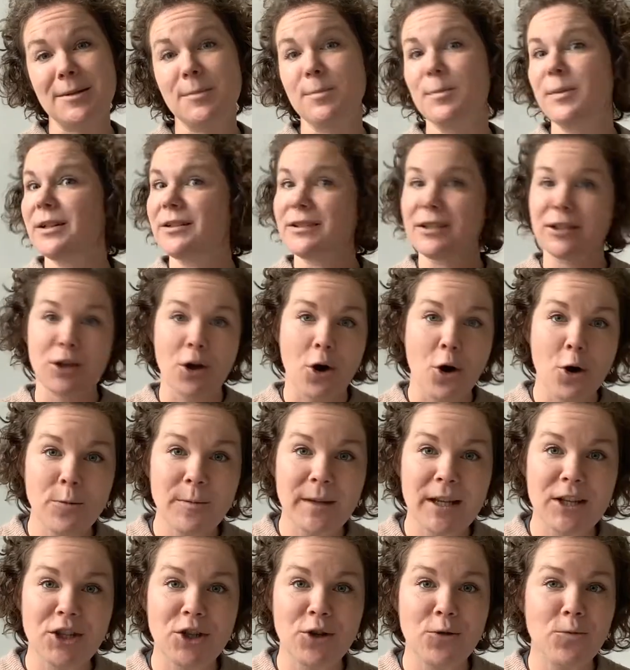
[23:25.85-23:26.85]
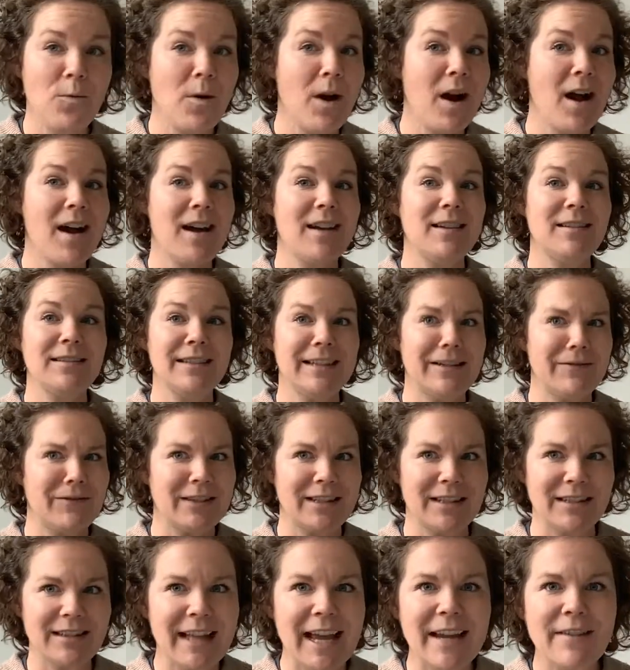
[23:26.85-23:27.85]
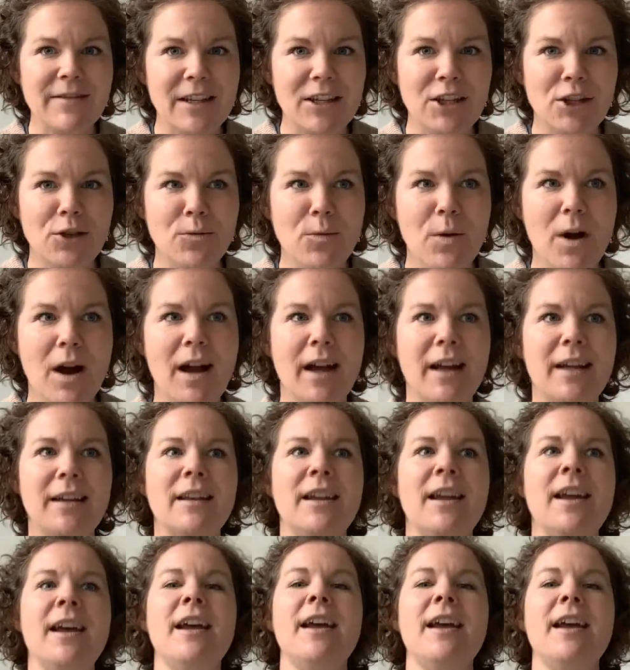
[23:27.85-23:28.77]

building the home that you want, living the life that you want.